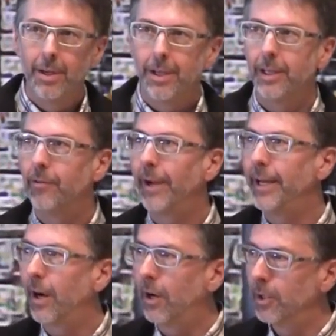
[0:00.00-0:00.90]
and invite
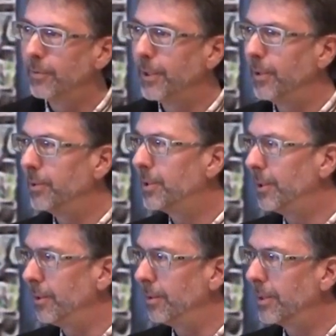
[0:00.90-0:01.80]
all of you
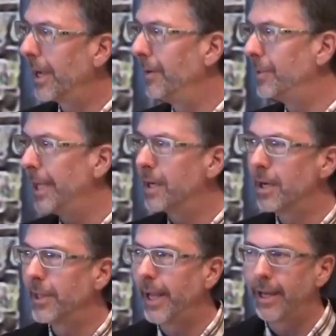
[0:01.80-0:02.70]
to kind of take
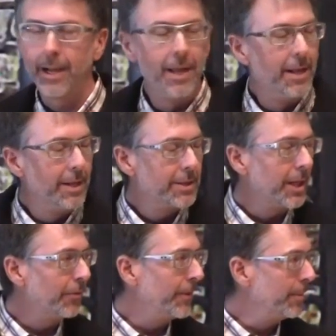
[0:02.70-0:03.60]
on that
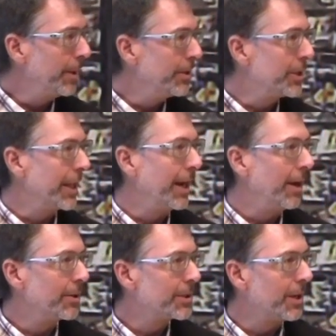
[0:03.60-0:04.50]
self-image. And then I
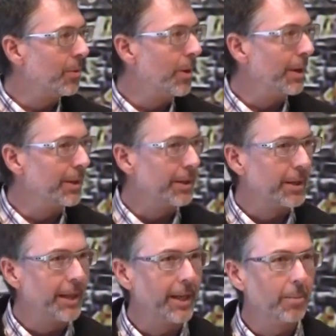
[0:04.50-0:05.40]
also want you to
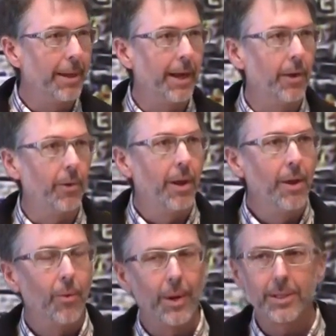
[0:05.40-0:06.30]
think about
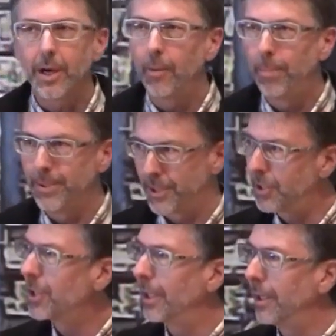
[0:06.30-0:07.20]
what's our
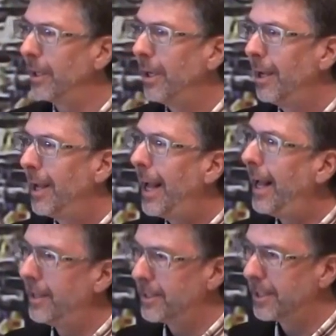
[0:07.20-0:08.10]
position
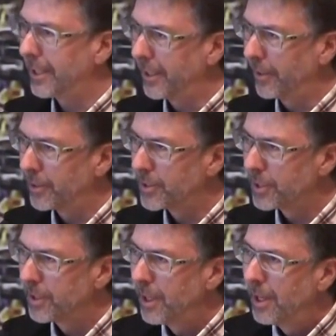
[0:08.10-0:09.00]
as
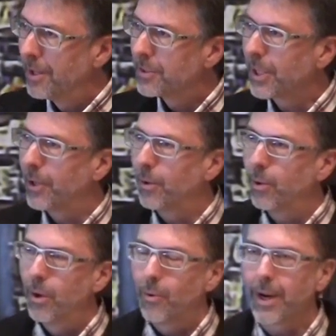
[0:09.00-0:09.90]
leaders.
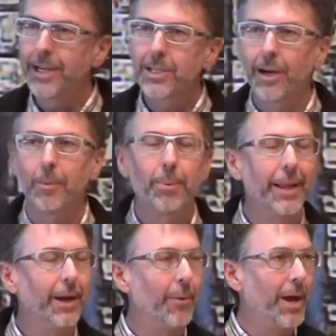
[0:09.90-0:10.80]
So when I started
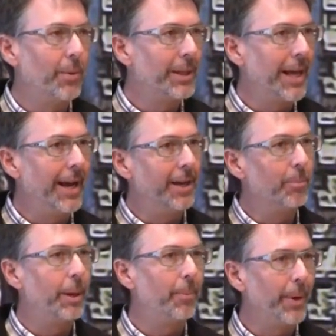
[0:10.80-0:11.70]
playing around with that in
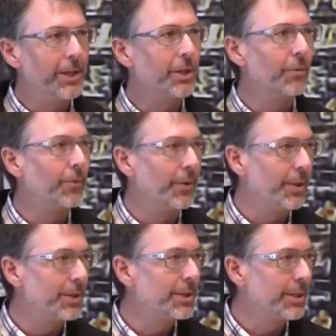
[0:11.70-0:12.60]
preparation for
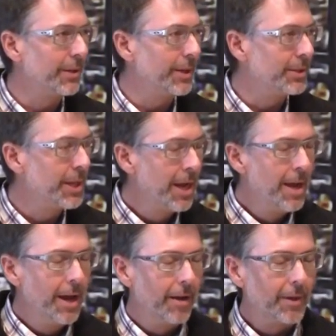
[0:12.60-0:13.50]
this series
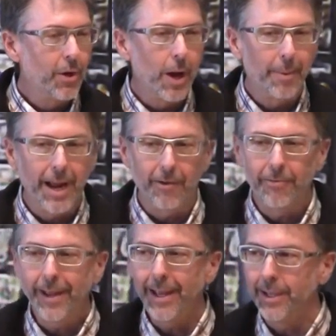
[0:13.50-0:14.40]
of the co-op
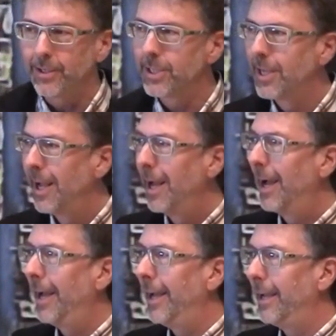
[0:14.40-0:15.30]
cafes,
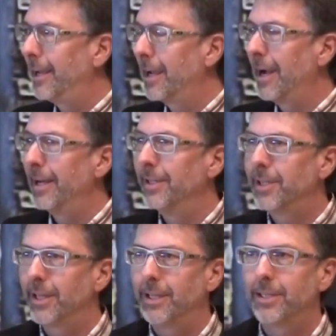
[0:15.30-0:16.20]
I got
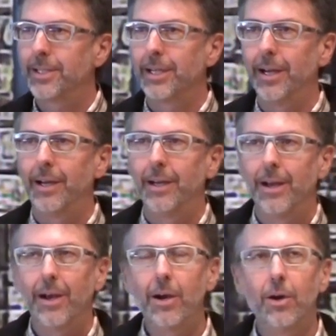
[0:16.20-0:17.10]
into this, uh,
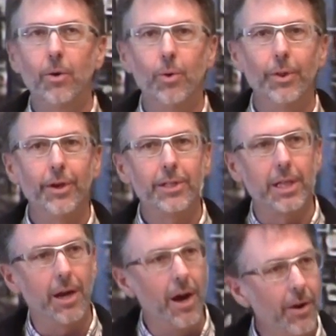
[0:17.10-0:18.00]
oh, well, there's
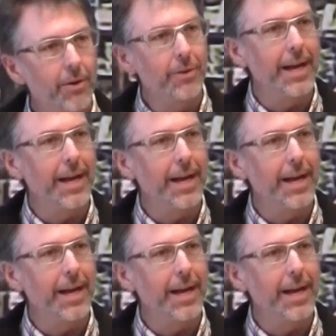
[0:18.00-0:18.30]
the hunker